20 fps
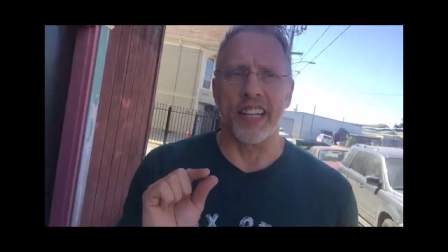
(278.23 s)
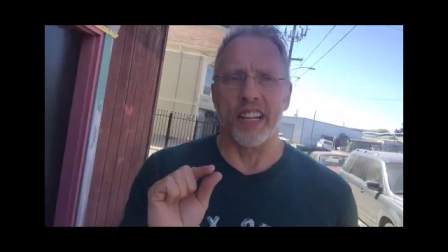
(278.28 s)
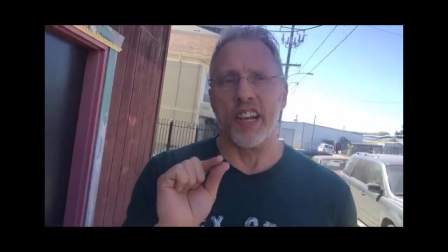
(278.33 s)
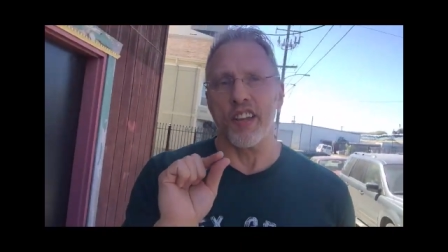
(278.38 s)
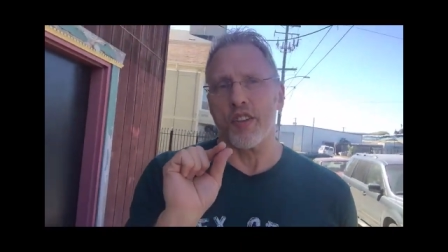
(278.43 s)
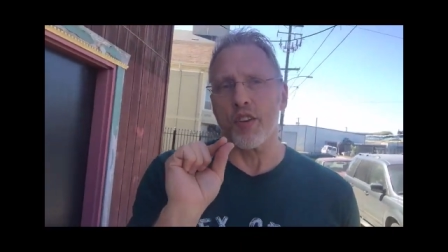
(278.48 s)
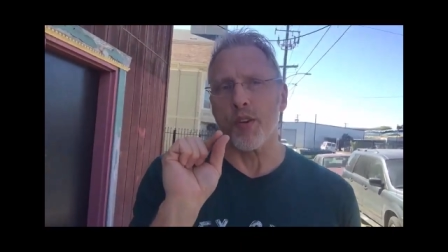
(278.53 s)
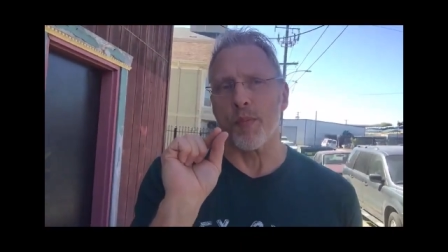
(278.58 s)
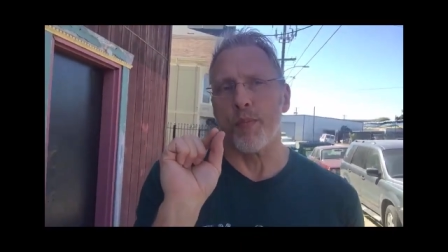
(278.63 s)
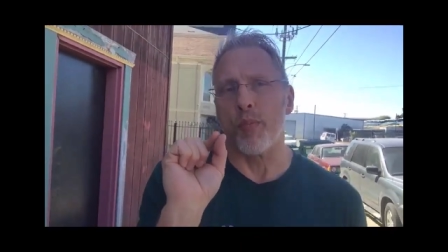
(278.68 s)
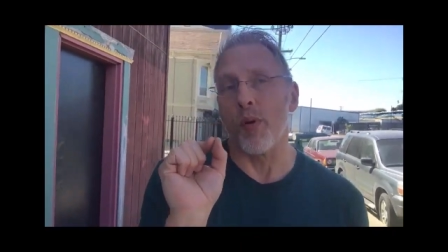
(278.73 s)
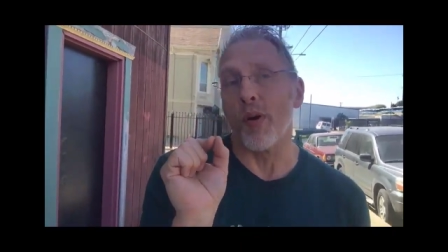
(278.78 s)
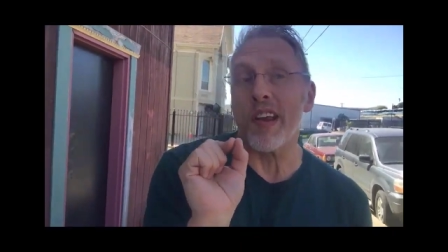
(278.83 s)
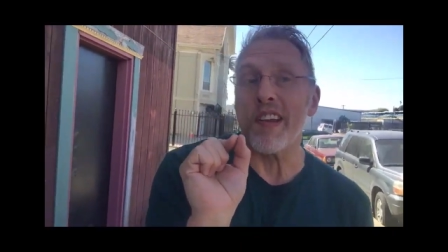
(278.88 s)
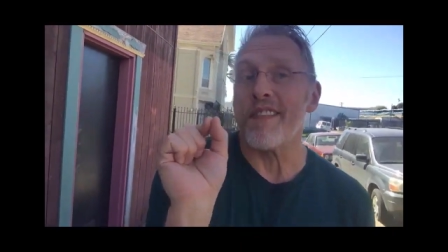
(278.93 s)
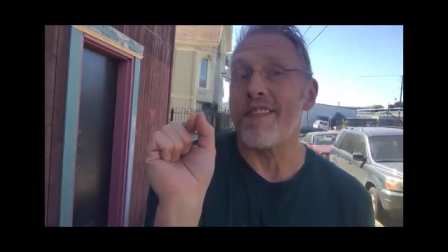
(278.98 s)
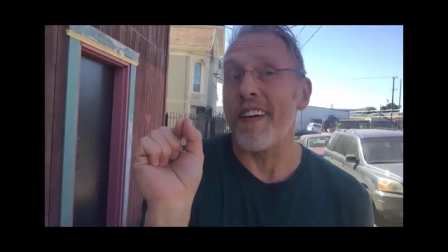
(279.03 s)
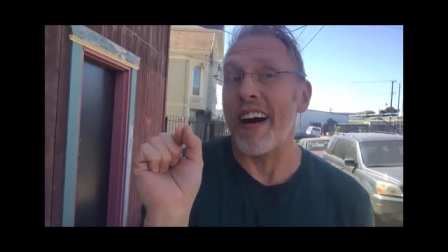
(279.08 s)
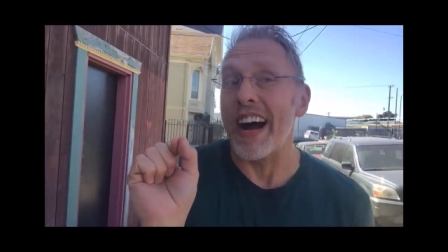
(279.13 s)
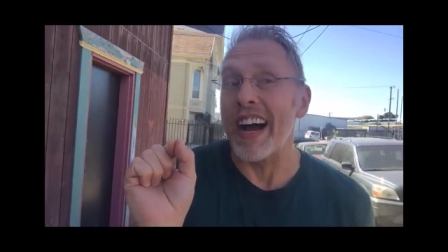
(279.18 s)
like another
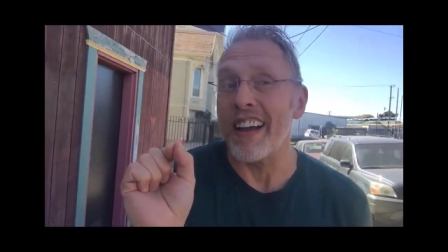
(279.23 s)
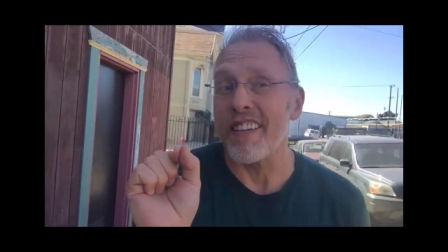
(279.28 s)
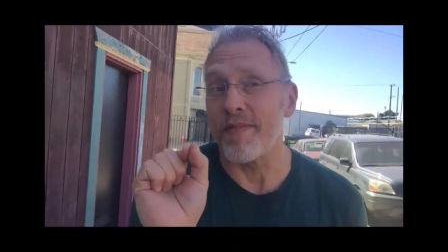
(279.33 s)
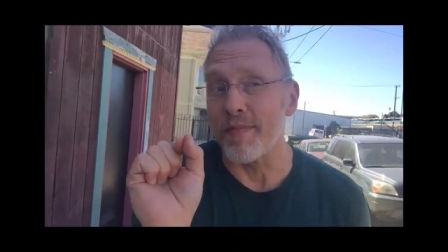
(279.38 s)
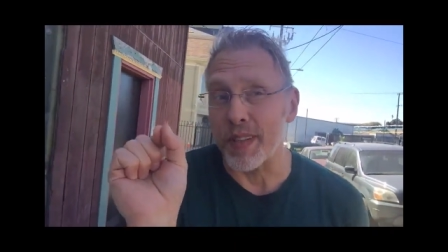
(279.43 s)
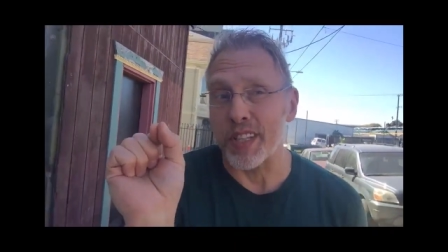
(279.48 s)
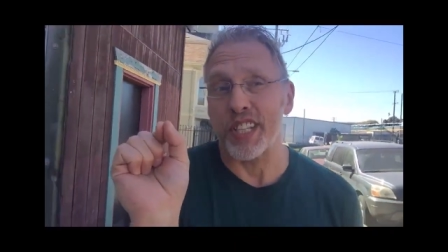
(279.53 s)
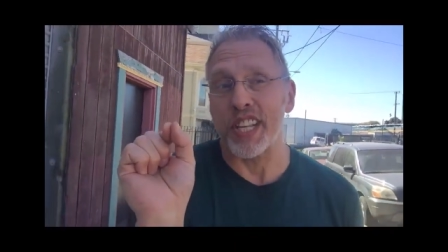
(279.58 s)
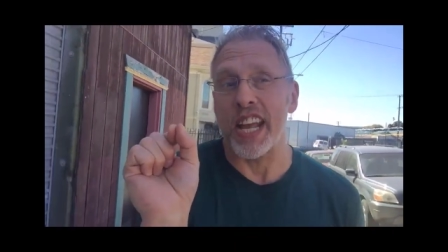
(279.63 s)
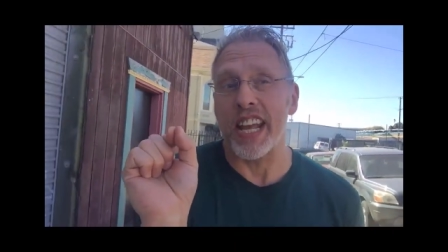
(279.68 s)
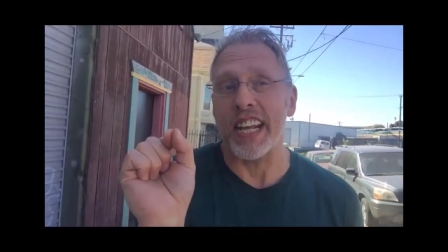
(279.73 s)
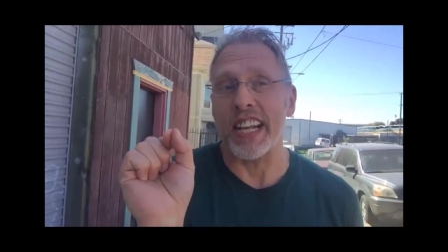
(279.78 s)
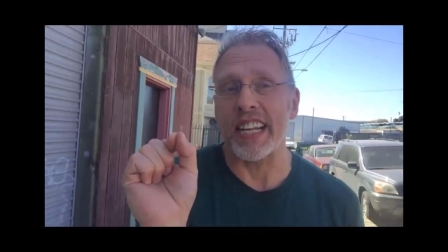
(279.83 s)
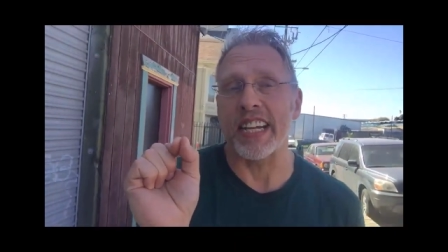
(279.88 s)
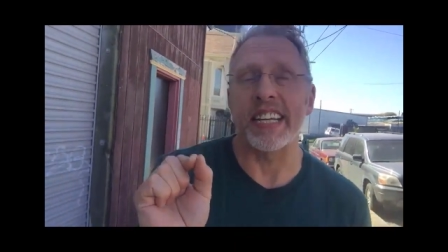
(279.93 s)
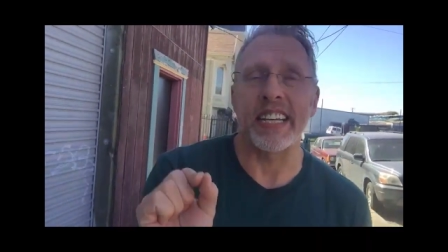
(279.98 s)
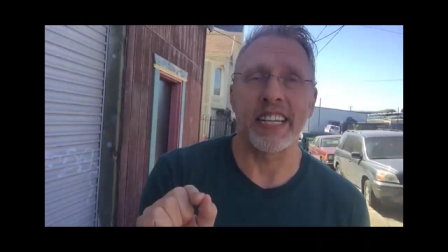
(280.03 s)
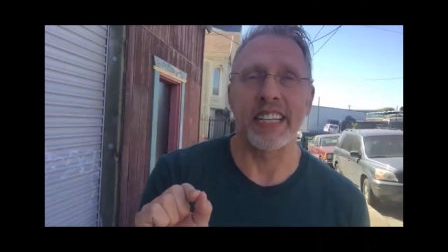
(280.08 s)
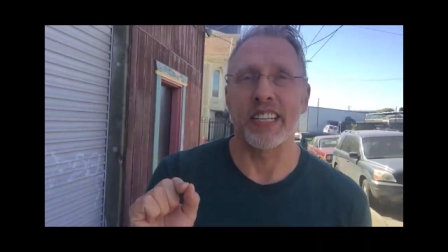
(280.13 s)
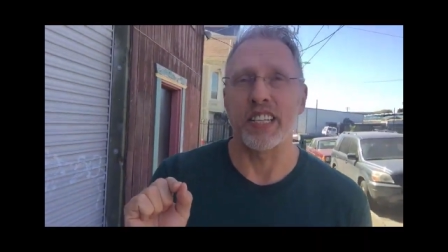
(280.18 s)
0.5
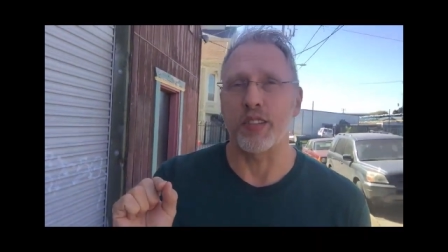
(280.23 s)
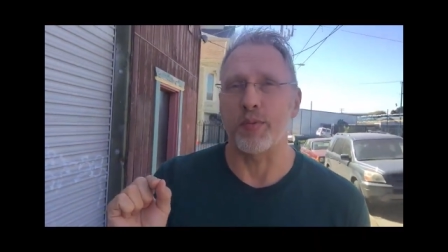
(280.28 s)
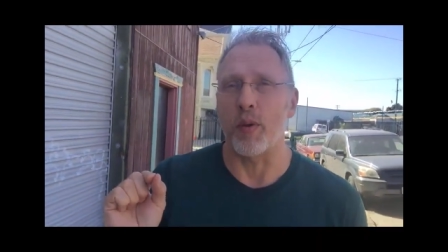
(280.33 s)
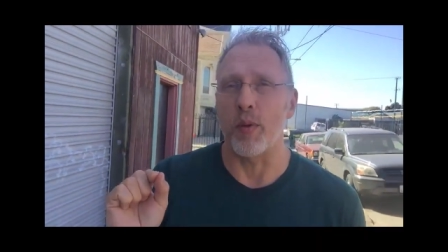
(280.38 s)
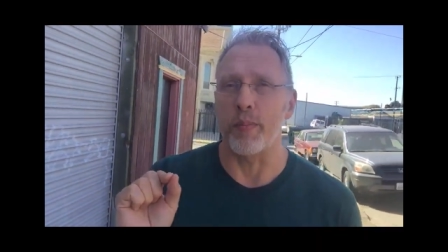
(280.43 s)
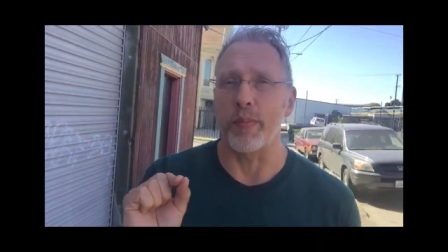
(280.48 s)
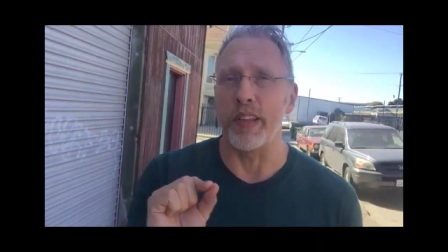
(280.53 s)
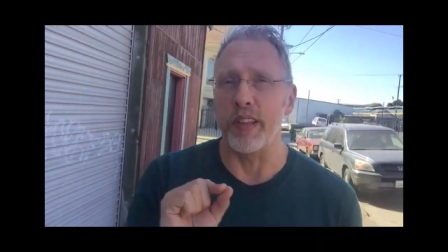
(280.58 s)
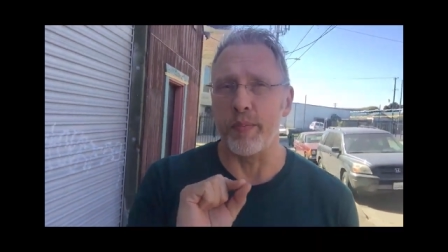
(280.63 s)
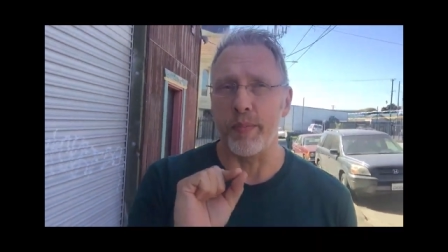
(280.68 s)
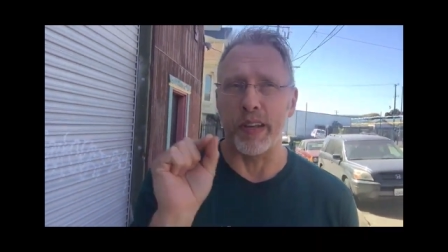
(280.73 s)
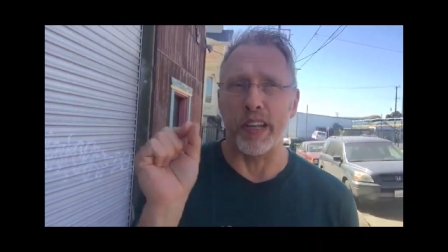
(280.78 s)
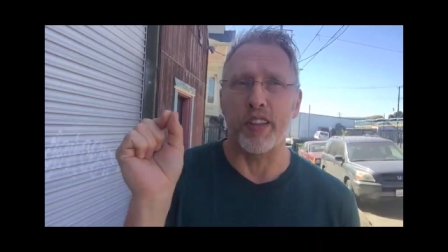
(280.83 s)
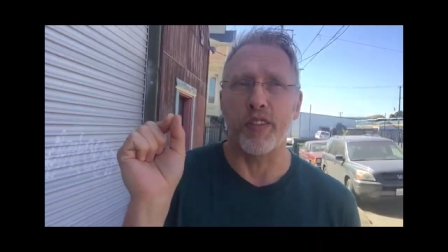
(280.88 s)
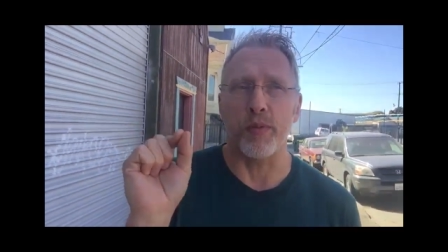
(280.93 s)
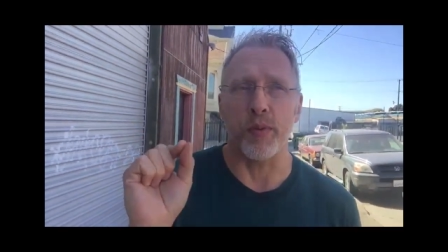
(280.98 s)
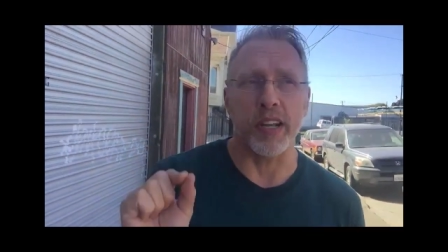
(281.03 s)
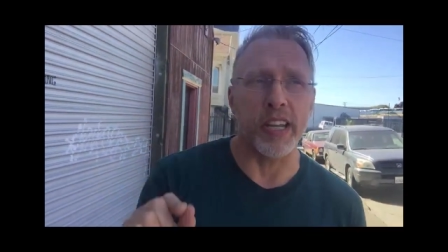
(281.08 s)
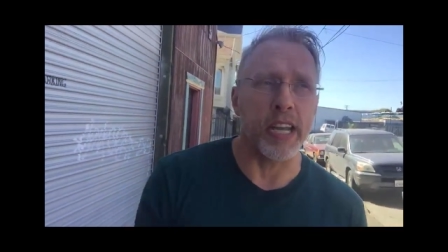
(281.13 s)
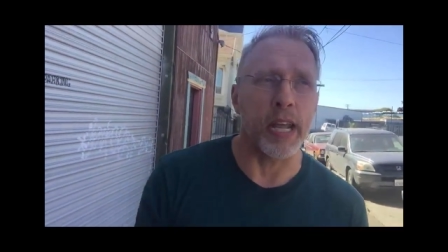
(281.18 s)
mistake. This won't be the
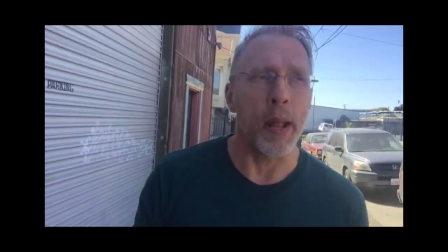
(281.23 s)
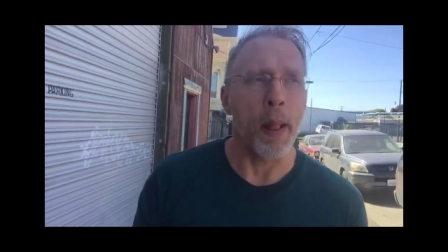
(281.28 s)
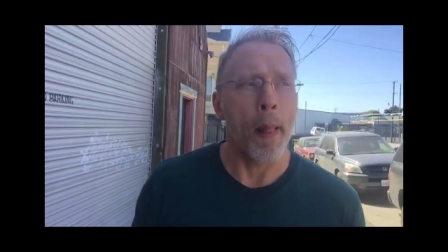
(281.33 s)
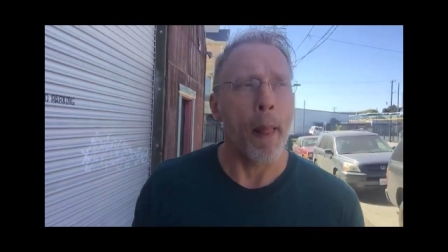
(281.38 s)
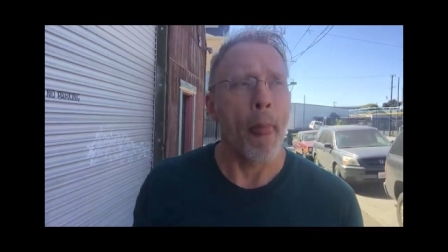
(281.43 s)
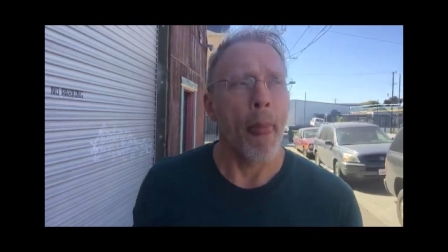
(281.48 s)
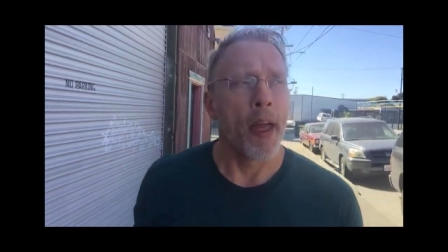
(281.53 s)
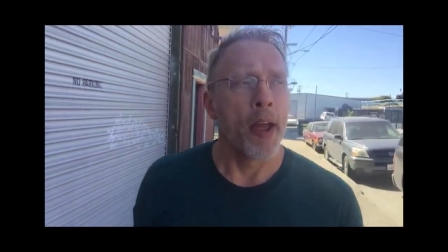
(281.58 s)
big three.